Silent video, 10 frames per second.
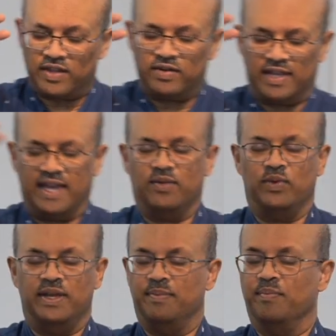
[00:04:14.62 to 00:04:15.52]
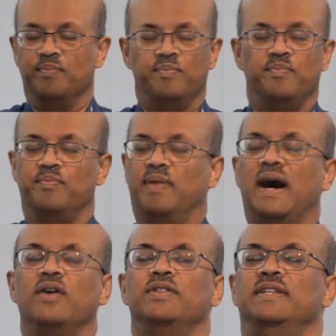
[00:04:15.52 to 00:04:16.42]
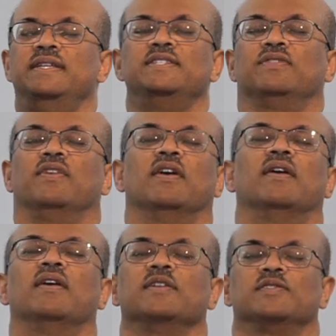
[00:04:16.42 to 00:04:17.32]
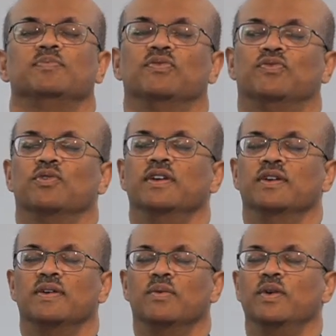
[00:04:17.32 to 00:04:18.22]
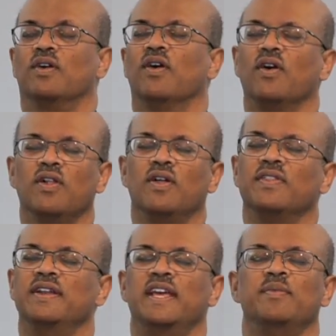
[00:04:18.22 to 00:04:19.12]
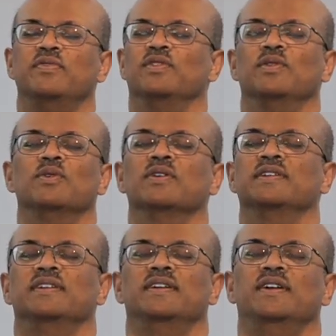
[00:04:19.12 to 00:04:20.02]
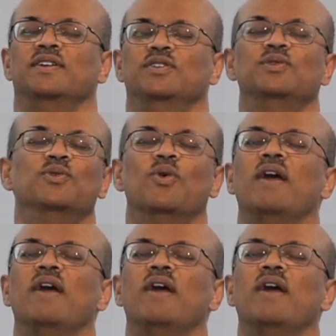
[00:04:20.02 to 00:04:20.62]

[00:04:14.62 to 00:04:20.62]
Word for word: Father, again, we bow the knees of our hearts before you, and we call on the name of the Lord, you